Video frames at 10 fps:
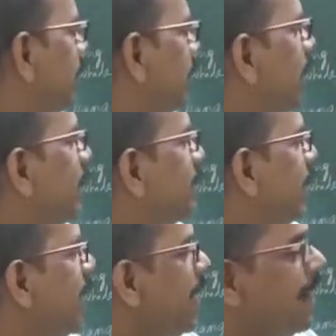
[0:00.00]
Then I
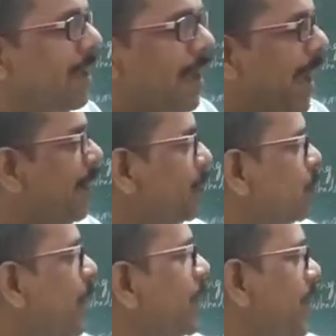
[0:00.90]
say, I was
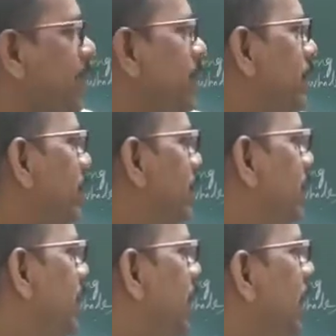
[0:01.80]
wondering
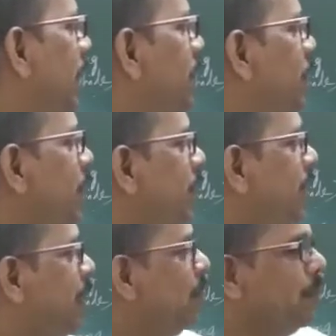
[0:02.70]
if you
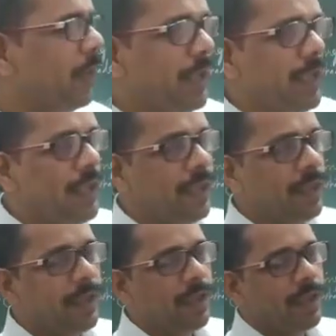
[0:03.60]
would give me
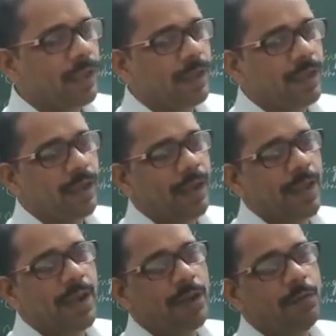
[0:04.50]

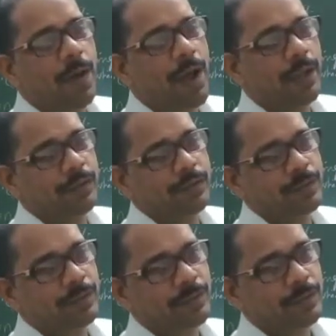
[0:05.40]
an advice